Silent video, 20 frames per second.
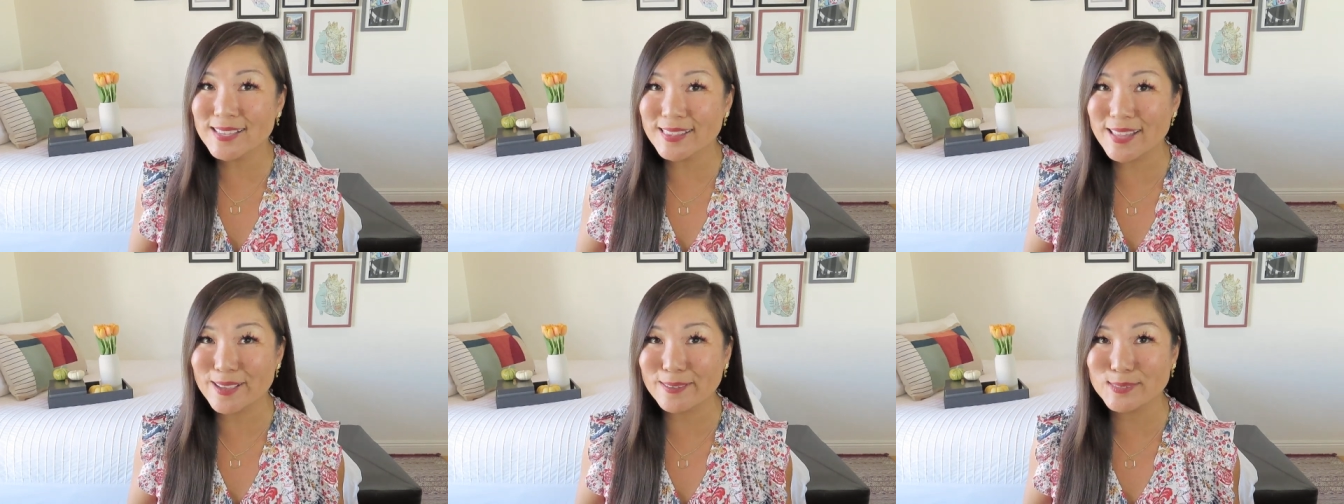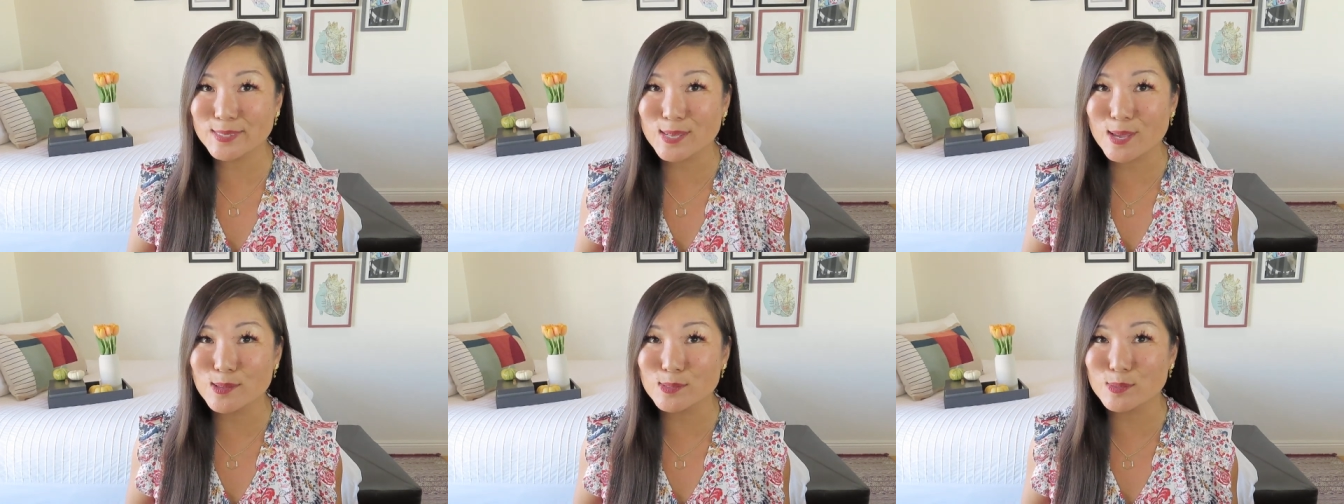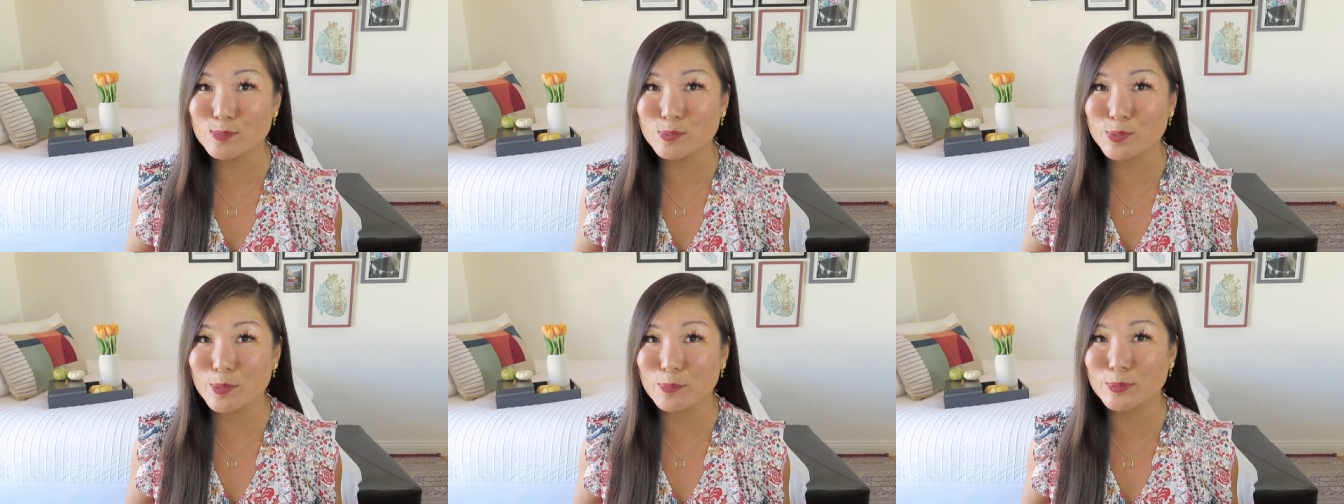lifestyle
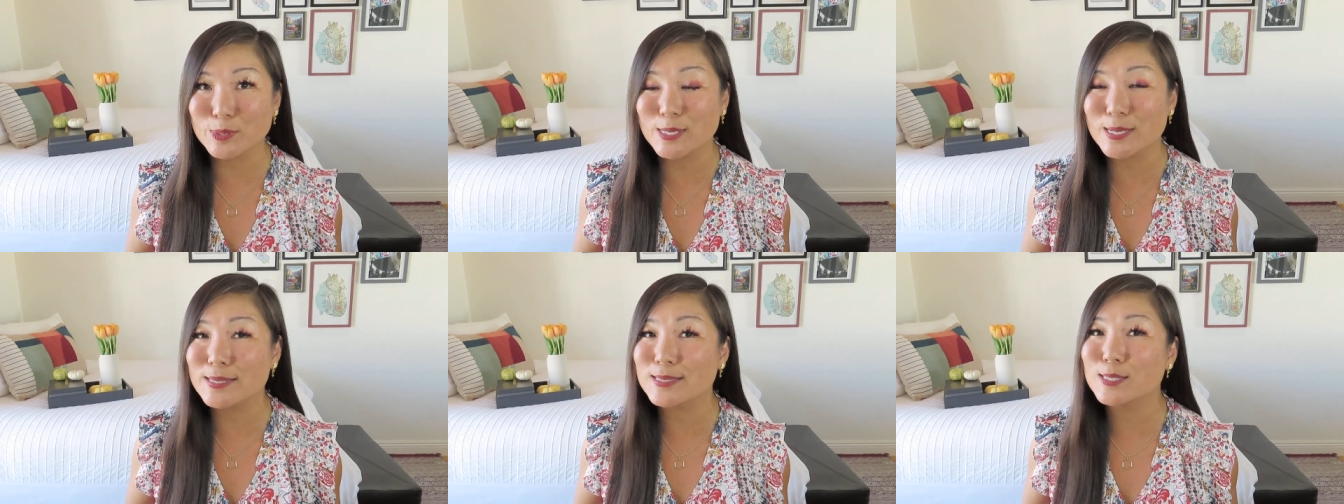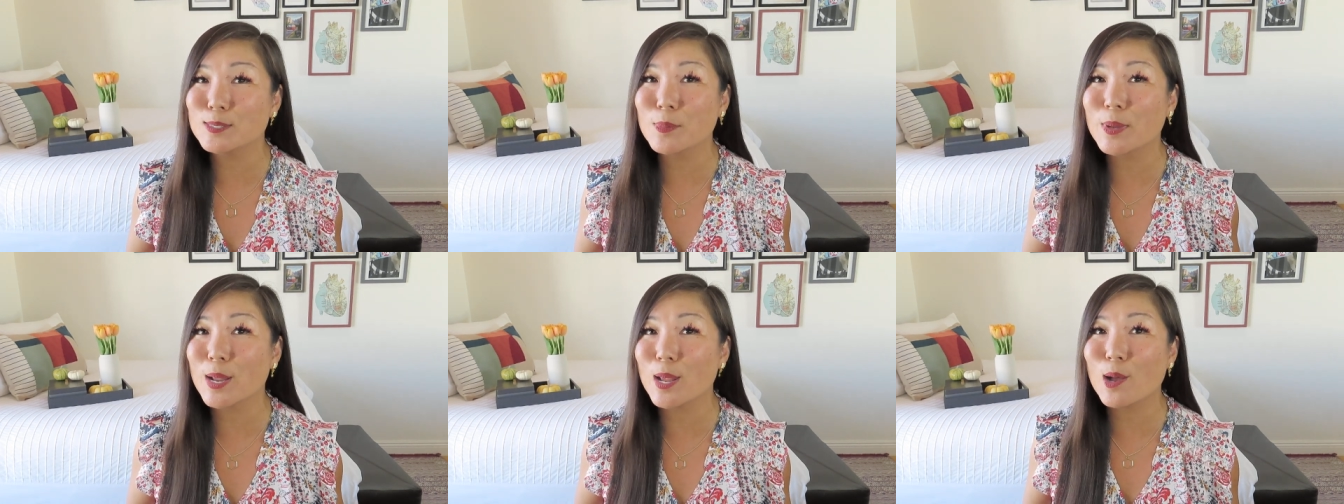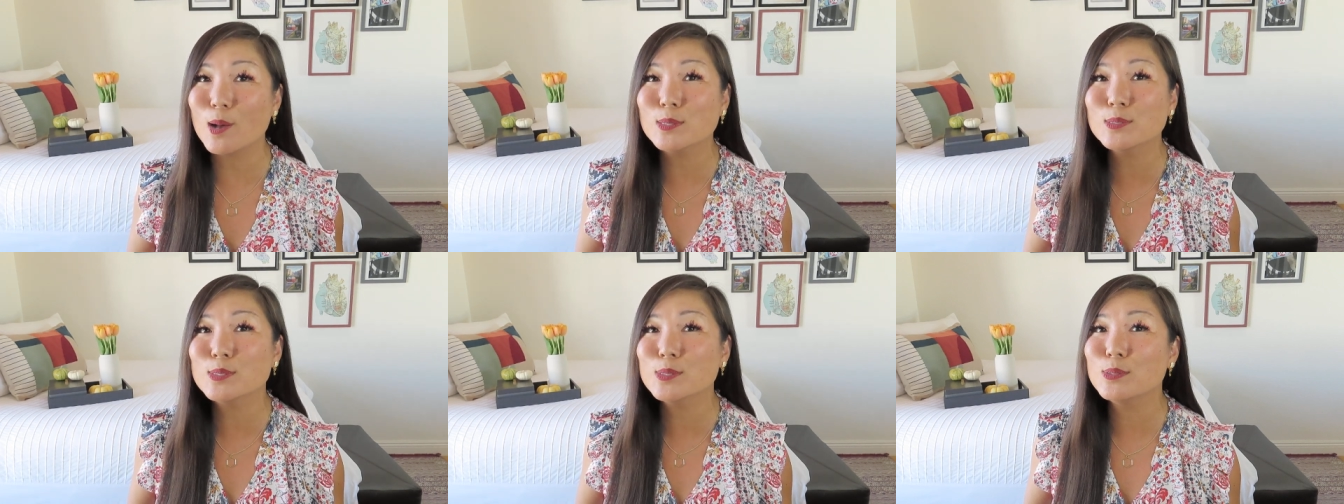subscriptions, but I
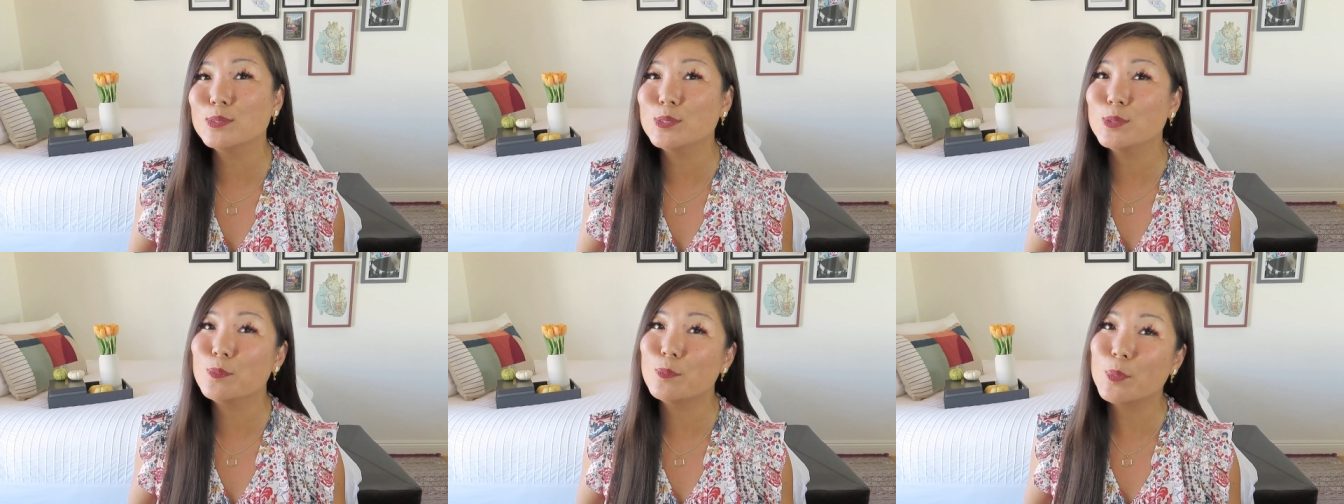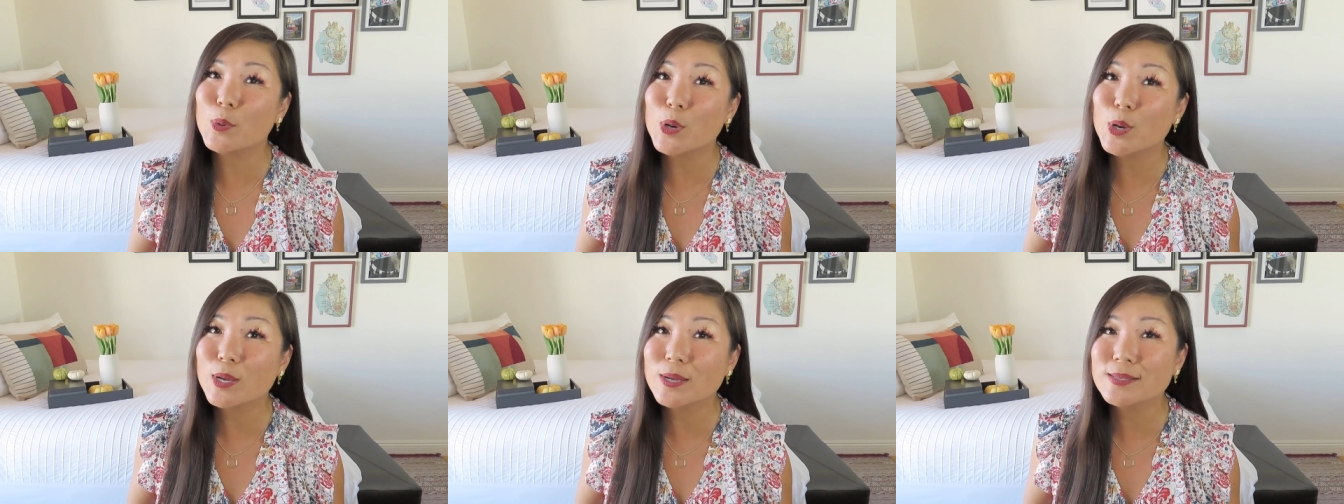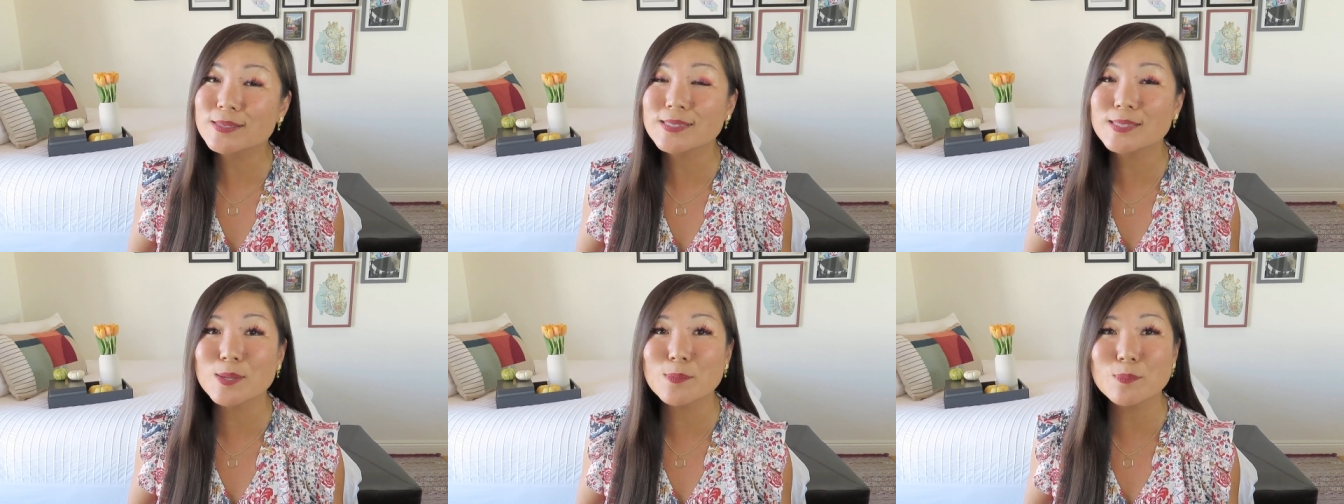also do
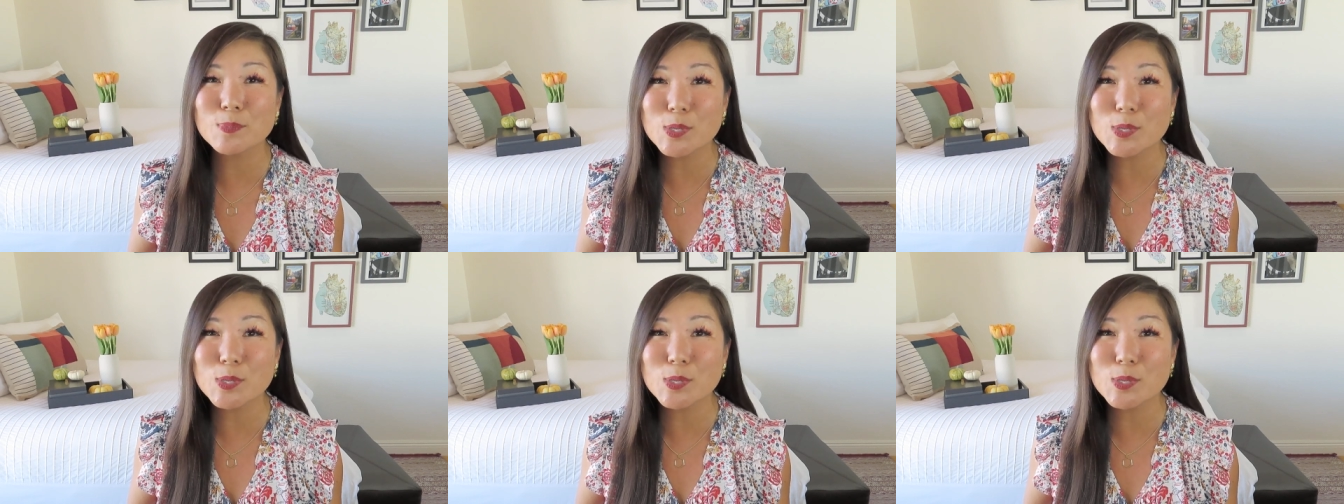books,